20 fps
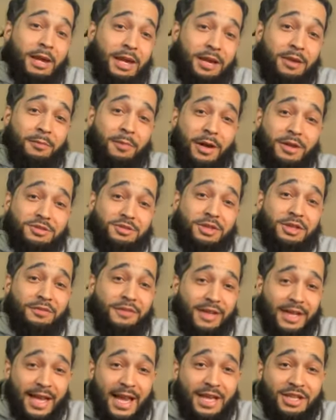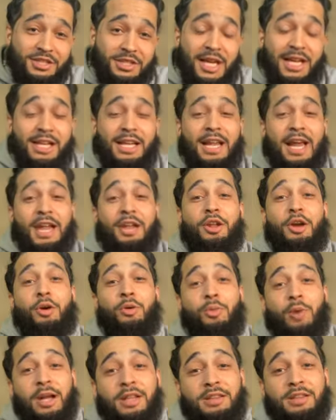meeting about certification. I did not know
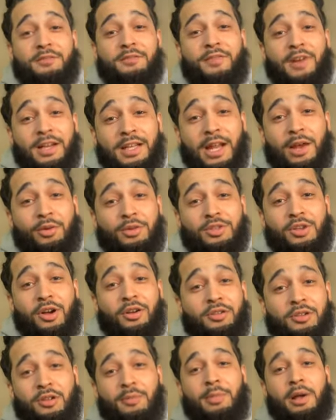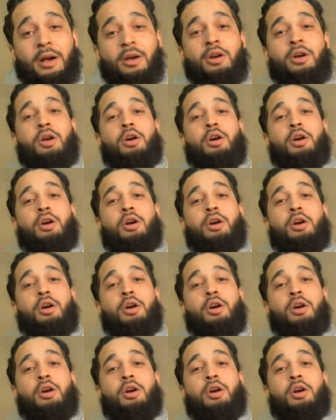what the fuck they were talking about.